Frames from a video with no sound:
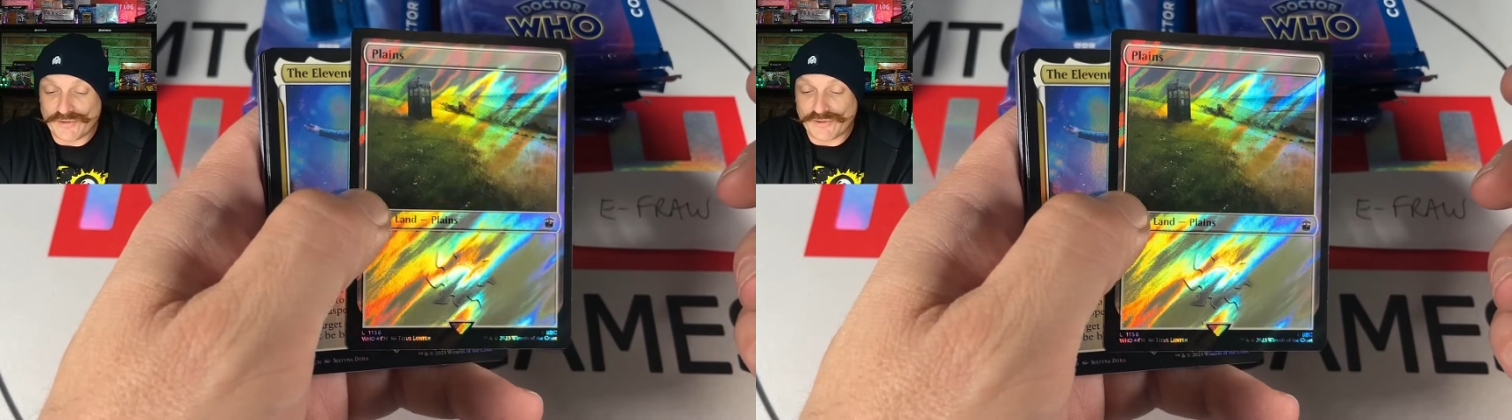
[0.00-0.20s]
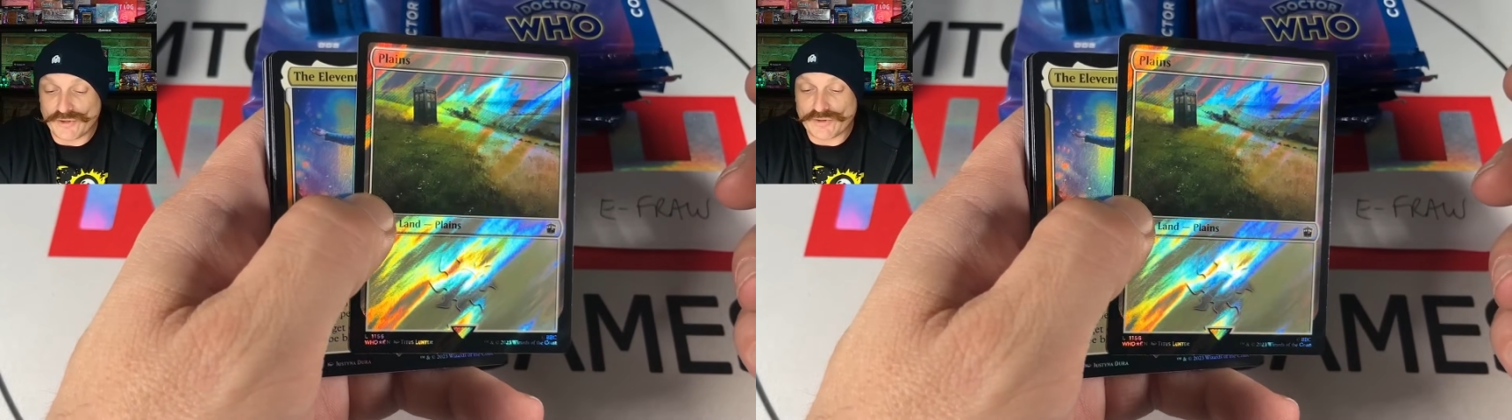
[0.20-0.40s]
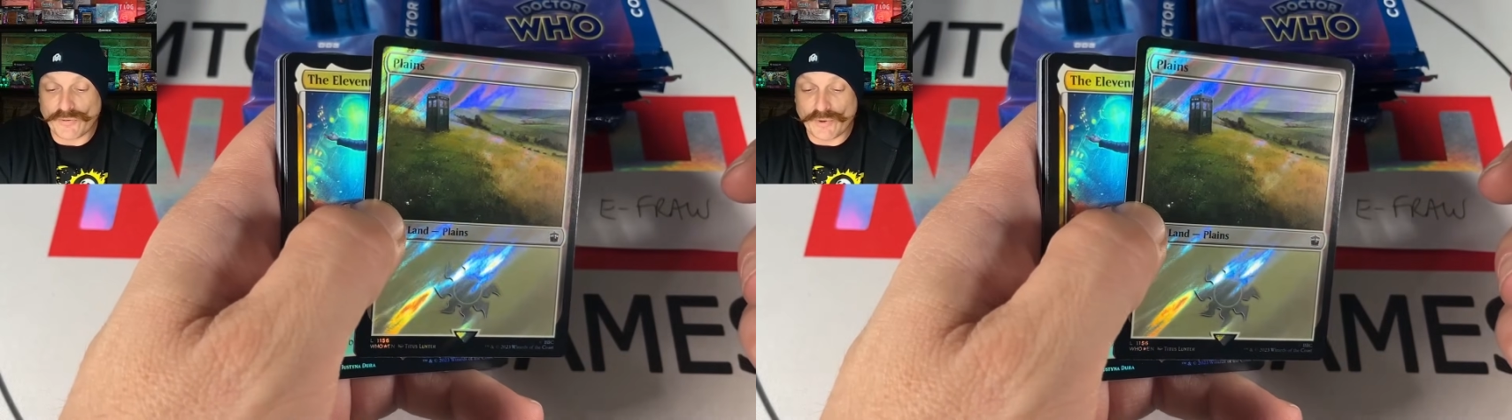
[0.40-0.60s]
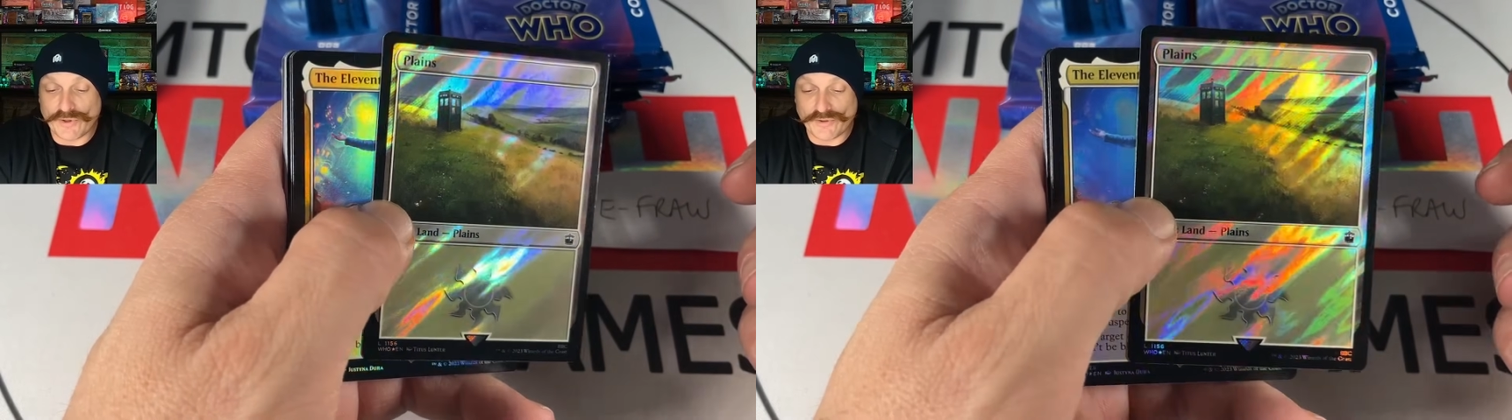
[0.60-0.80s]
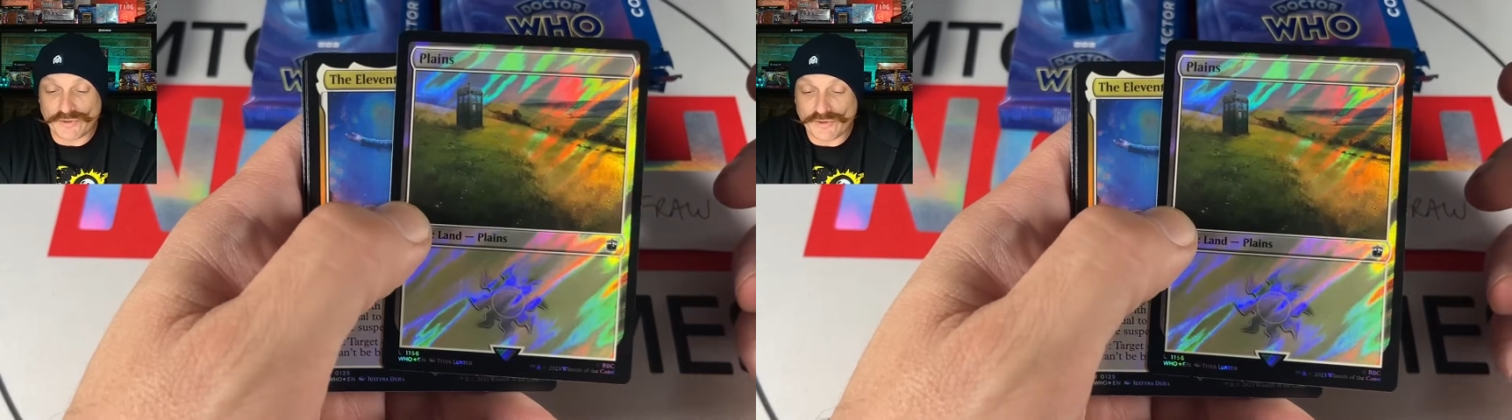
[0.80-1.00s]
Surge
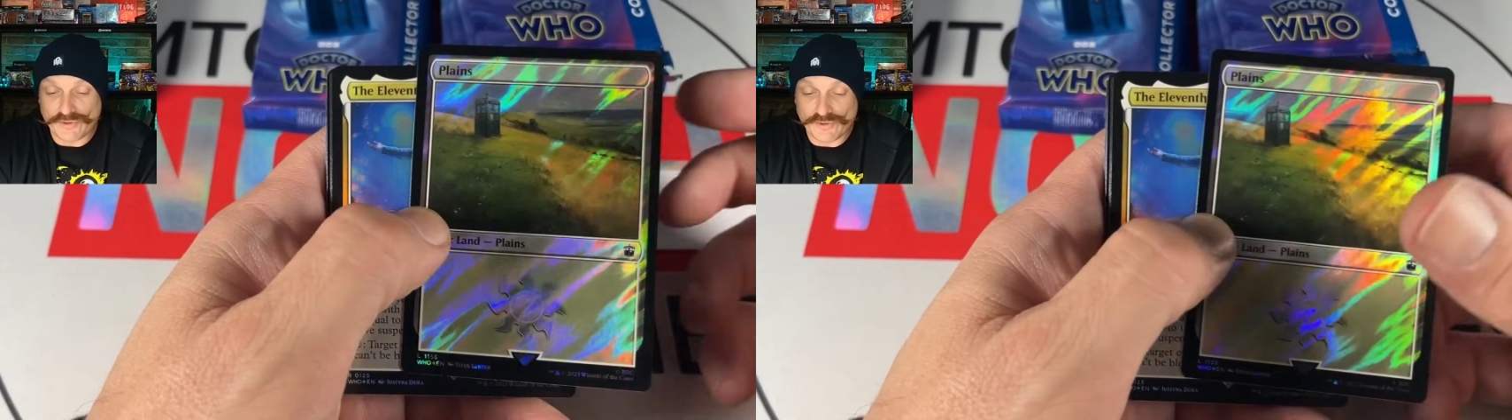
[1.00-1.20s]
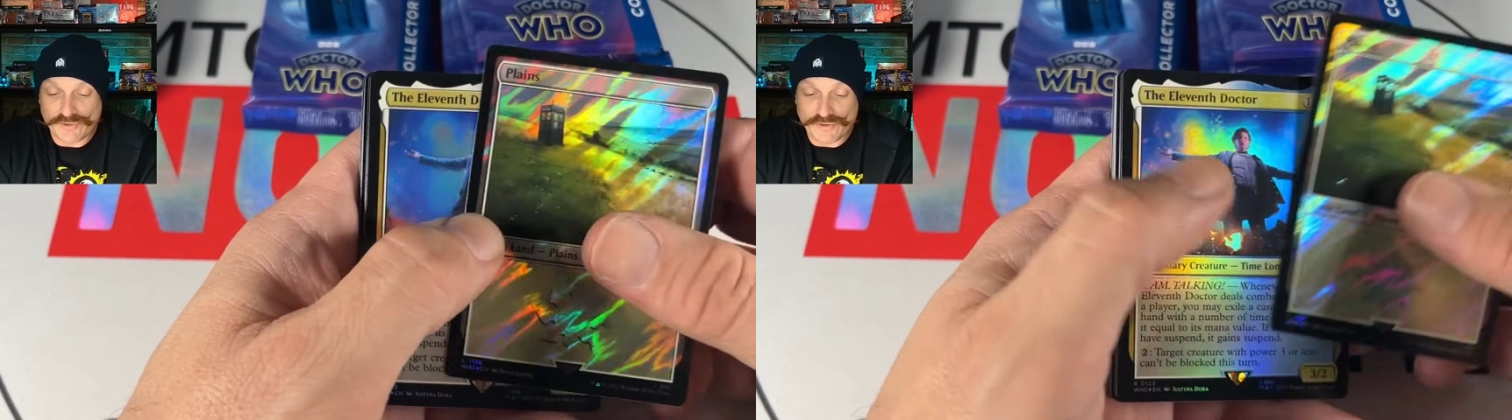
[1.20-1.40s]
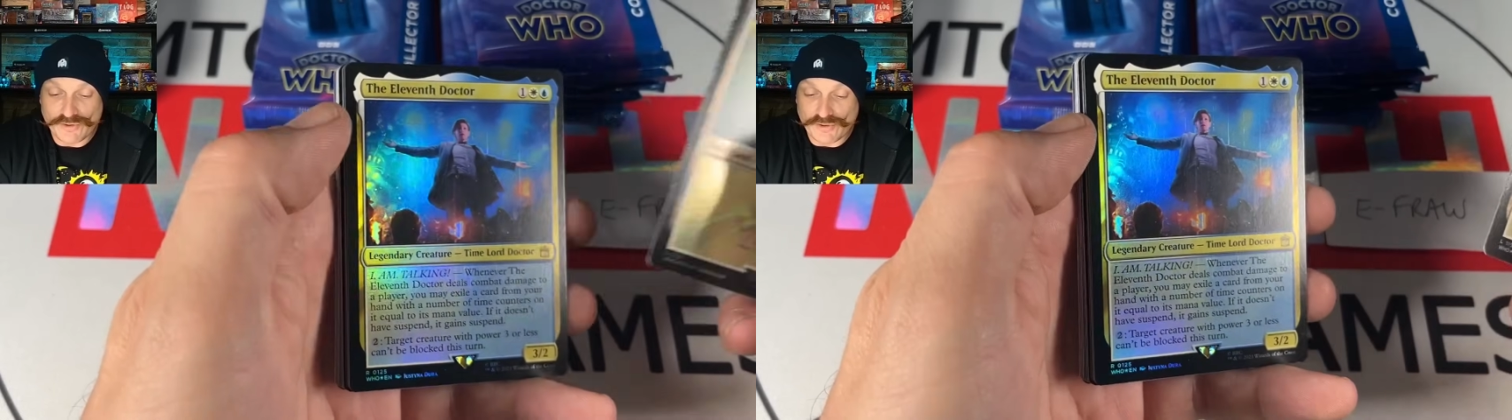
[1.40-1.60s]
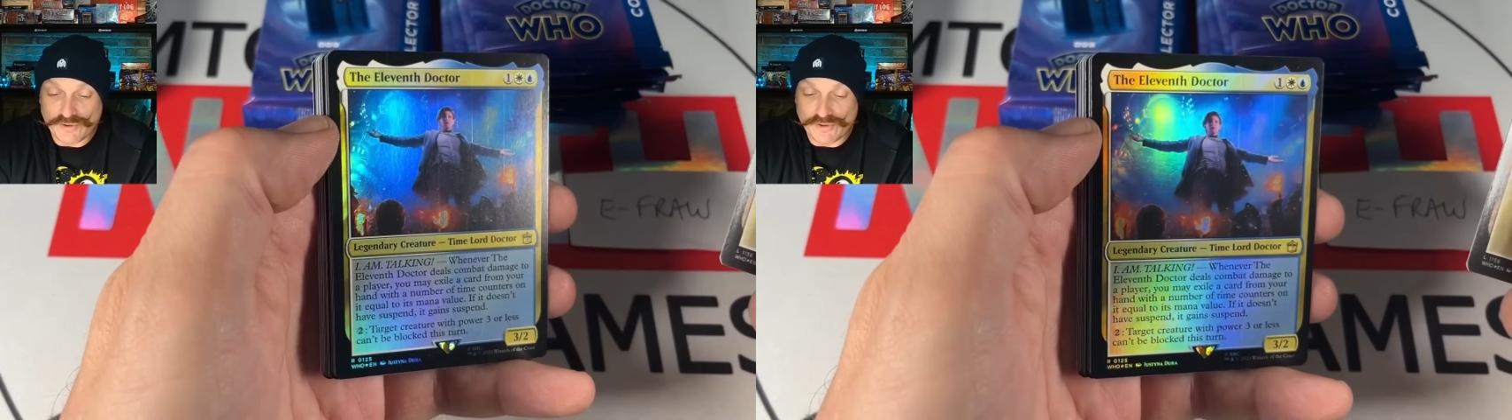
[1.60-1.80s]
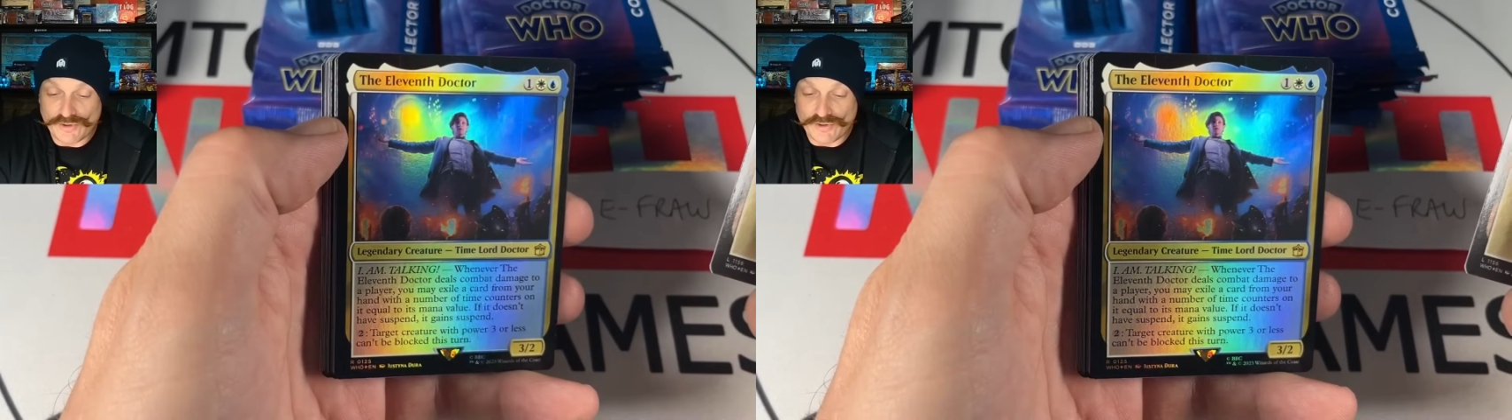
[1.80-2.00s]
Foils.
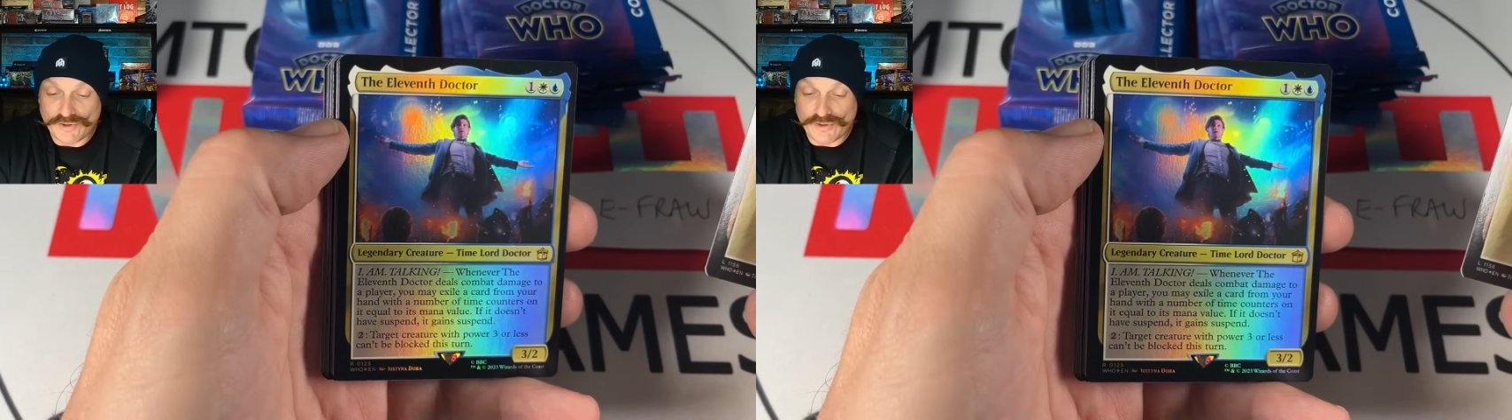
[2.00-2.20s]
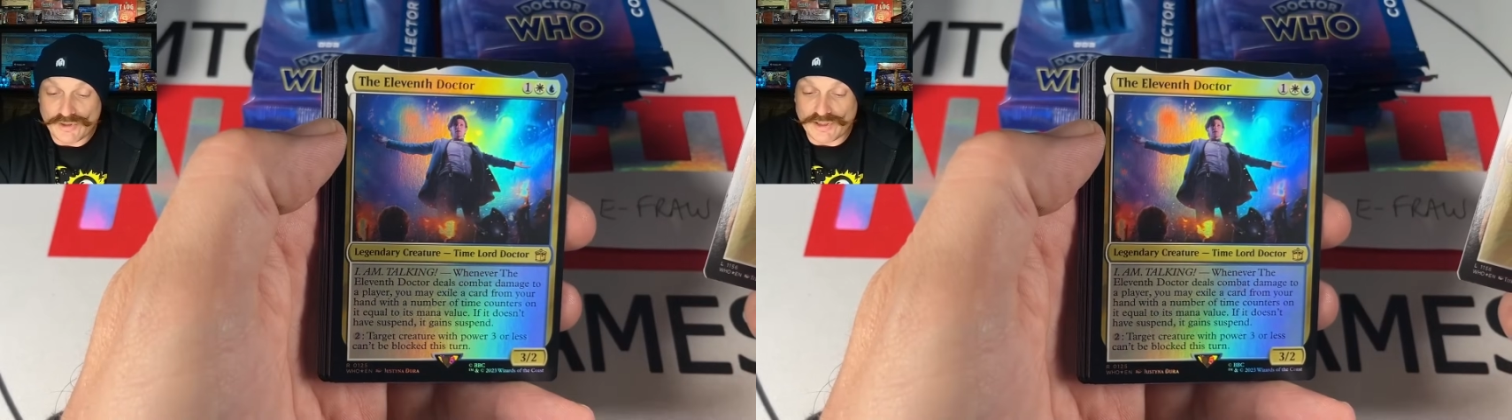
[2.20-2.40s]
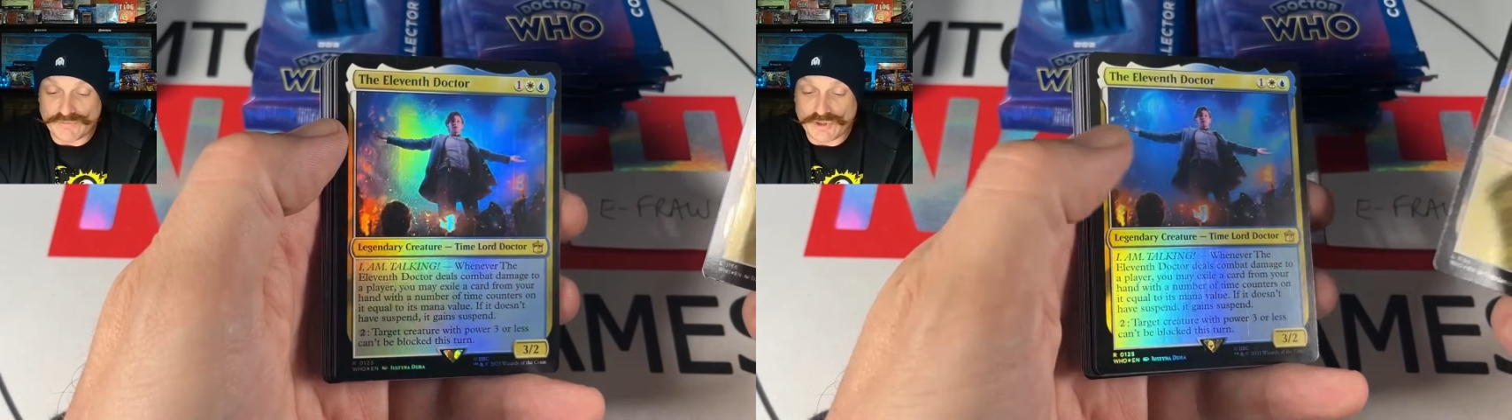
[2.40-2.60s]
11th